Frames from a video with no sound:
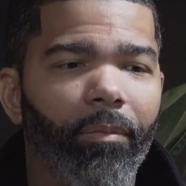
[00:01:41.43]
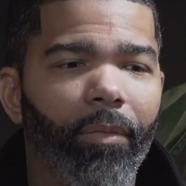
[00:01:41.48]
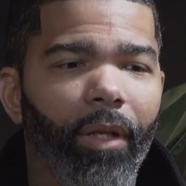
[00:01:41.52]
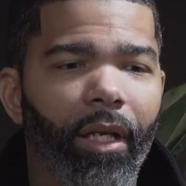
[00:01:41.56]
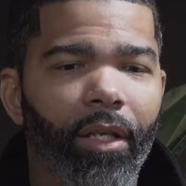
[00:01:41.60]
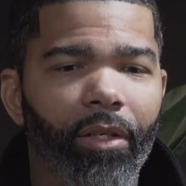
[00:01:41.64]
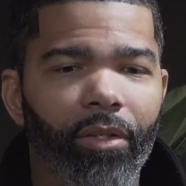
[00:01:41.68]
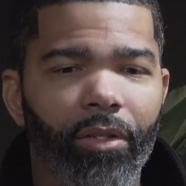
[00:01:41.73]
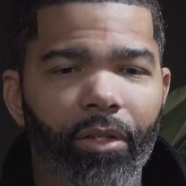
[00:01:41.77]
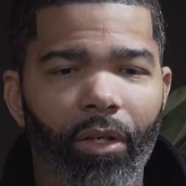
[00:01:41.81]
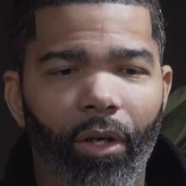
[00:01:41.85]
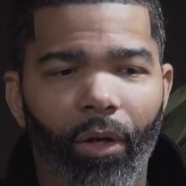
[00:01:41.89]

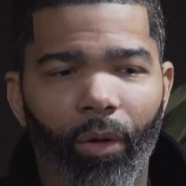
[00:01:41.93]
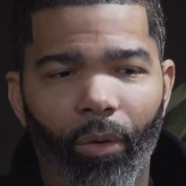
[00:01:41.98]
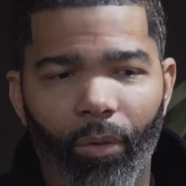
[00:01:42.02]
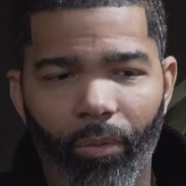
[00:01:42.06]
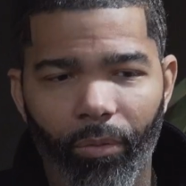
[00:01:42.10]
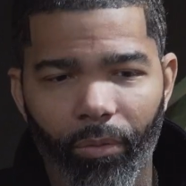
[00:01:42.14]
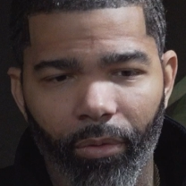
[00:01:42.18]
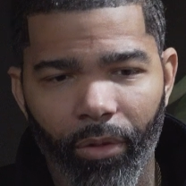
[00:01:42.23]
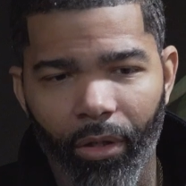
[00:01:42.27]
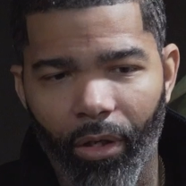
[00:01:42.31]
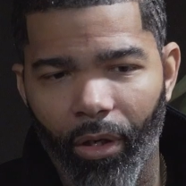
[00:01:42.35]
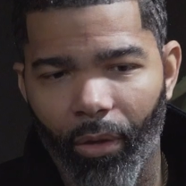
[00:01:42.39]
And
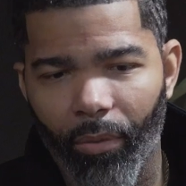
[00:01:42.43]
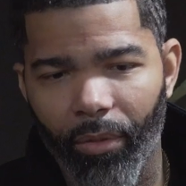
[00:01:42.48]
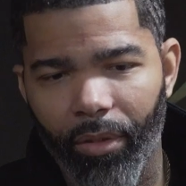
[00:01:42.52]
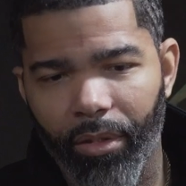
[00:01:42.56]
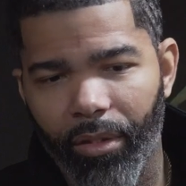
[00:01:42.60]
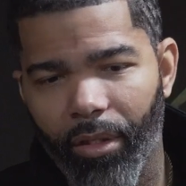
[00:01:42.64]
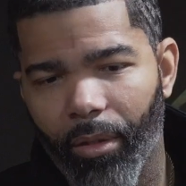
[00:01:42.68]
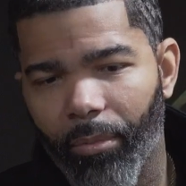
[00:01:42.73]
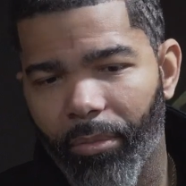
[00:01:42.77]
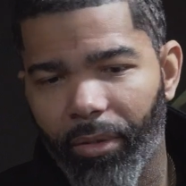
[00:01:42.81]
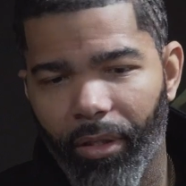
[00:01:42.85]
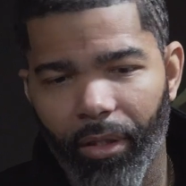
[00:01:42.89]
so, it's
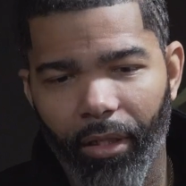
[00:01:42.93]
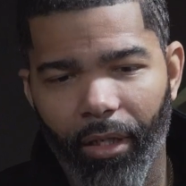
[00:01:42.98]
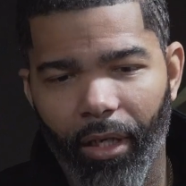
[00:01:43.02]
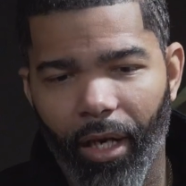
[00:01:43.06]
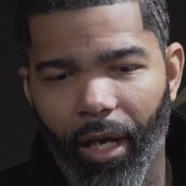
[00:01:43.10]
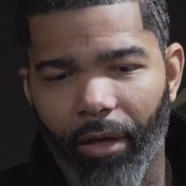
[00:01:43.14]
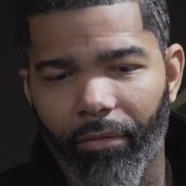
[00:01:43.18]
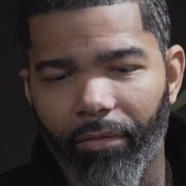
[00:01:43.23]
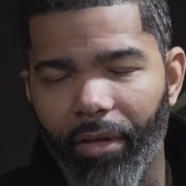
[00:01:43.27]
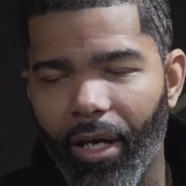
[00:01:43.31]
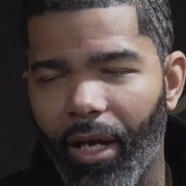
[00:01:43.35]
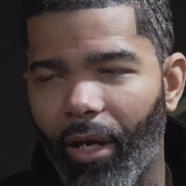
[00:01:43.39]
something that
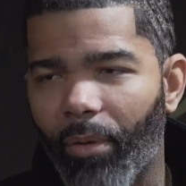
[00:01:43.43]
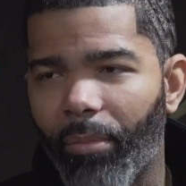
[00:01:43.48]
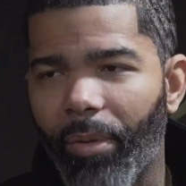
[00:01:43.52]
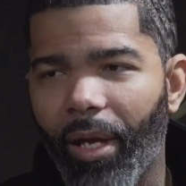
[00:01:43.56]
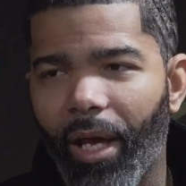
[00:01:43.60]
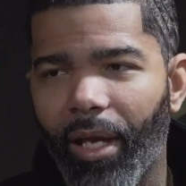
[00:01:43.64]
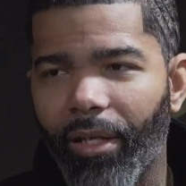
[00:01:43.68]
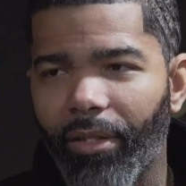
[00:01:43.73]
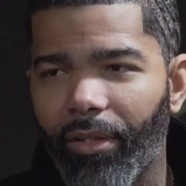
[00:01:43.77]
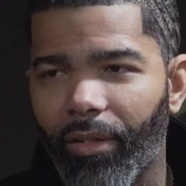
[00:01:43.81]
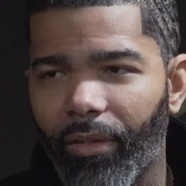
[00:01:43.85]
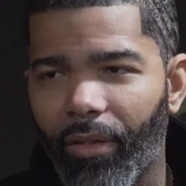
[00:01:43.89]
I've now
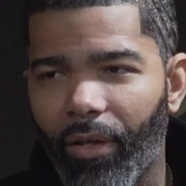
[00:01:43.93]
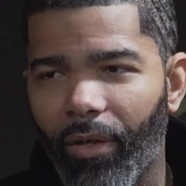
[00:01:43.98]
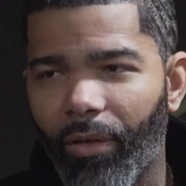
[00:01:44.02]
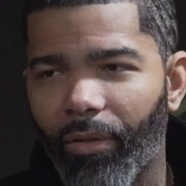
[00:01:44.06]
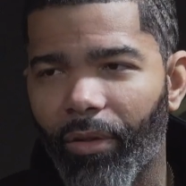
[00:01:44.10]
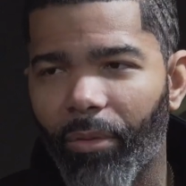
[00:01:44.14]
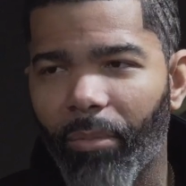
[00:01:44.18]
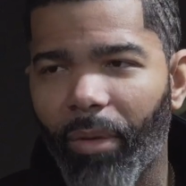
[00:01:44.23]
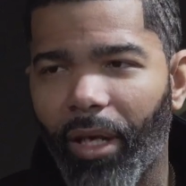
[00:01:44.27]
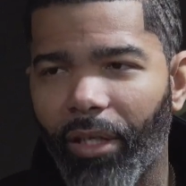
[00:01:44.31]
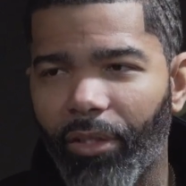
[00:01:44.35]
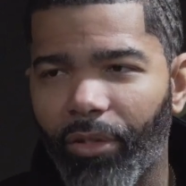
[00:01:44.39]
passed
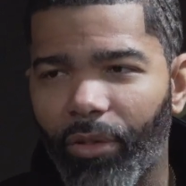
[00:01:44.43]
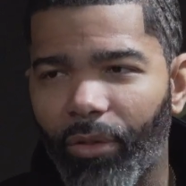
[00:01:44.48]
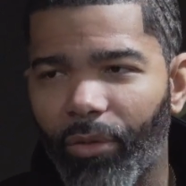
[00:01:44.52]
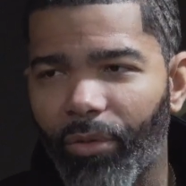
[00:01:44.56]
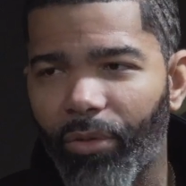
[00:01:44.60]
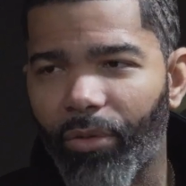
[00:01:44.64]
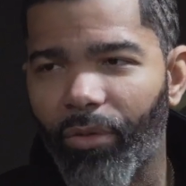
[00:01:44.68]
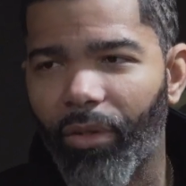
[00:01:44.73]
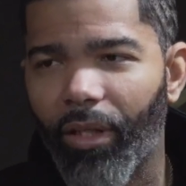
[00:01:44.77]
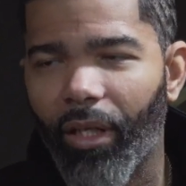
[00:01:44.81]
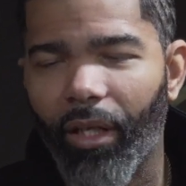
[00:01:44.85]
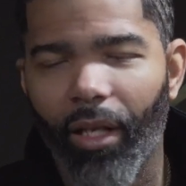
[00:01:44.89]
along to my
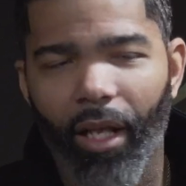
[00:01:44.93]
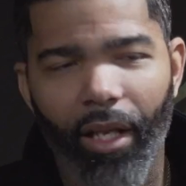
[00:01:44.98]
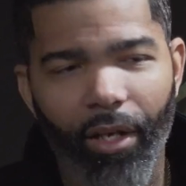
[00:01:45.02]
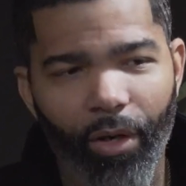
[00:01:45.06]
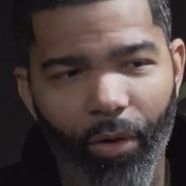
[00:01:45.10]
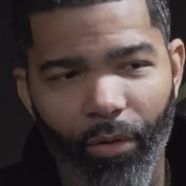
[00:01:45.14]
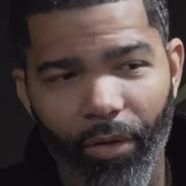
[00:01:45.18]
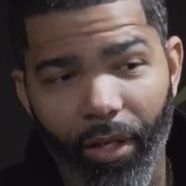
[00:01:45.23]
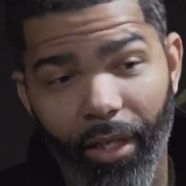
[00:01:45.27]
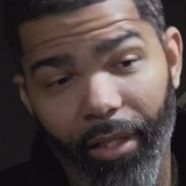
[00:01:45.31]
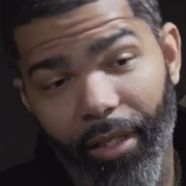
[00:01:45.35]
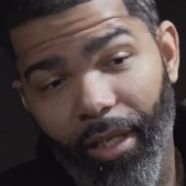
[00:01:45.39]
children, and they
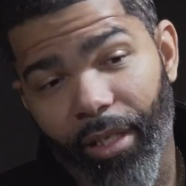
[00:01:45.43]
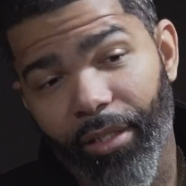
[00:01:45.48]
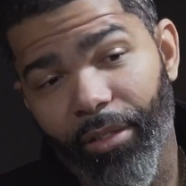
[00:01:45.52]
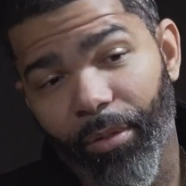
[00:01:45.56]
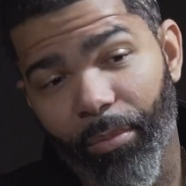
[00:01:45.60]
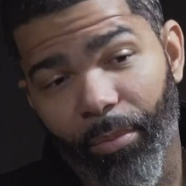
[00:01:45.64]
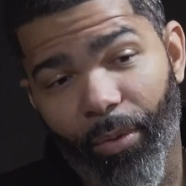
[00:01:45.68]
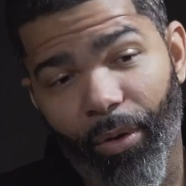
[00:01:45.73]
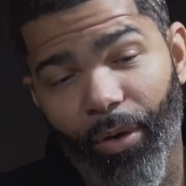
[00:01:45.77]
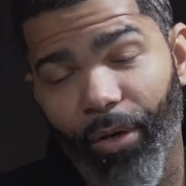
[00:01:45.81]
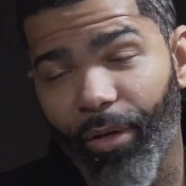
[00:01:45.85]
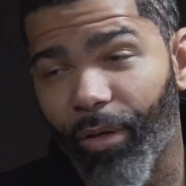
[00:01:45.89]
know that that's a
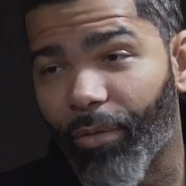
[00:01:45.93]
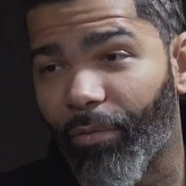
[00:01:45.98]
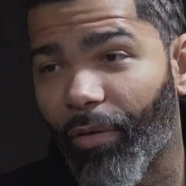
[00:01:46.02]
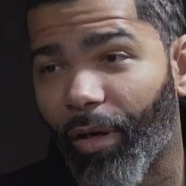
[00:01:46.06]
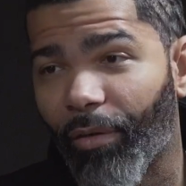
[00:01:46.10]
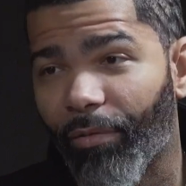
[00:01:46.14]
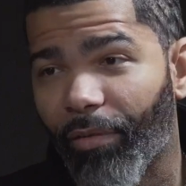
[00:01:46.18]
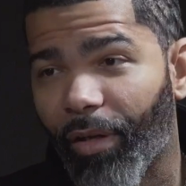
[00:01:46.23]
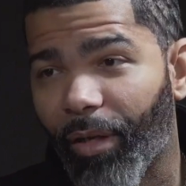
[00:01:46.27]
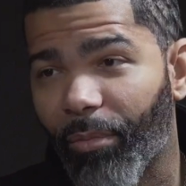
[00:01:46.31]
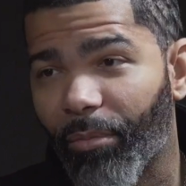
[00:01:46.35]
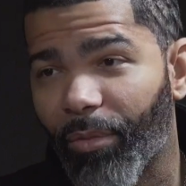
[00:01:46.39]
part of
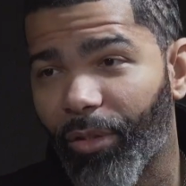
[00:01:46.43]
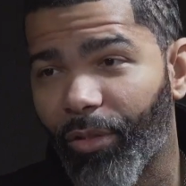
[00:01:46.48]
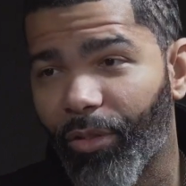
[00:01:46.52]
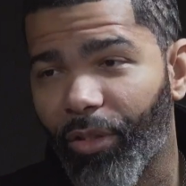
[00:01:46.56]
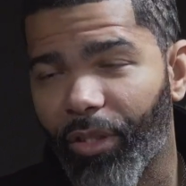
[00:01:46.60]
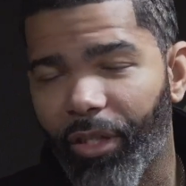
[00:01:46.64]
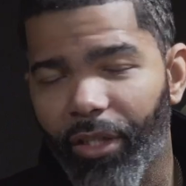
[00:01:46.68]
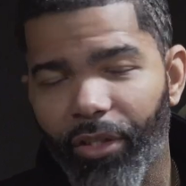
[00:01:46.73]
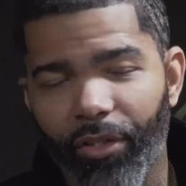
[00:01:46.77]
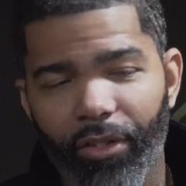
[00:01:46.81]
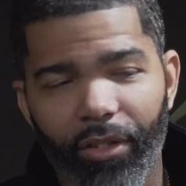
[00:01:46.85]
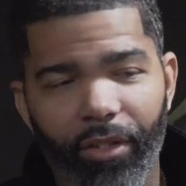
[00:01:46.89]
our family
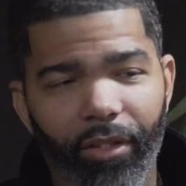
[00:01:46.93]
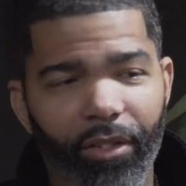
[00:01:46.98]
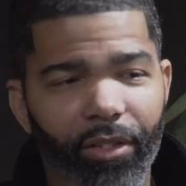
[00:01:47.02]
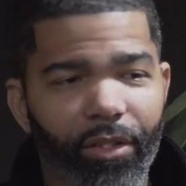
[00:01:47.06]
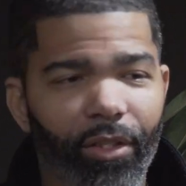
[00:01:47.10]
tradition.